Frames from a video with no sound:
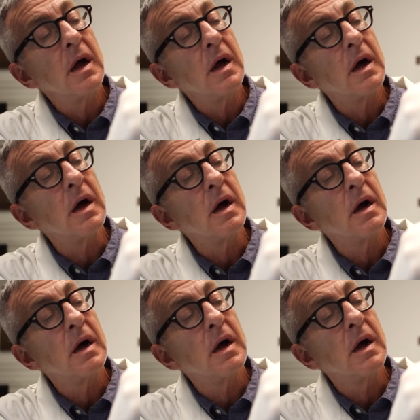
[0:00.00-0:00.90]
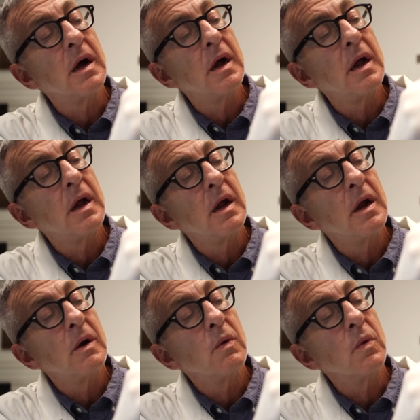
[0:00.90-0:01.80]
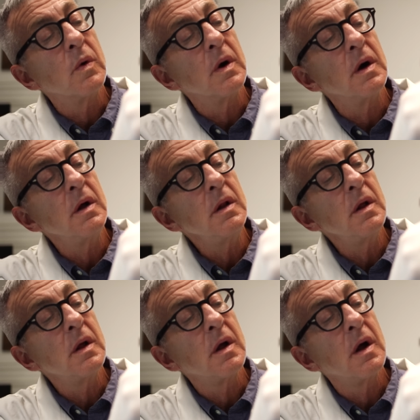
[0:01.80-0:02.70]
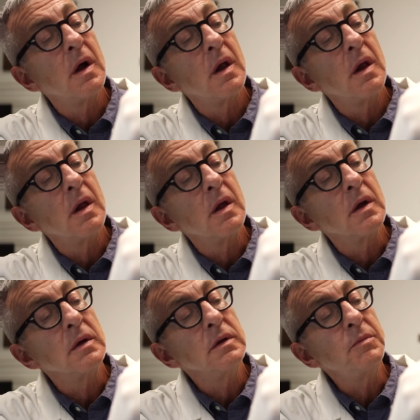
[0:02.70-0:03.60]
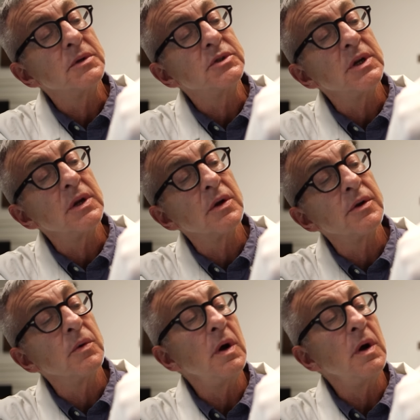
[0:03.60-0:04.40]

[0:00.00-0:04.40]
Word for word: Huh. Well, you've been cheating on your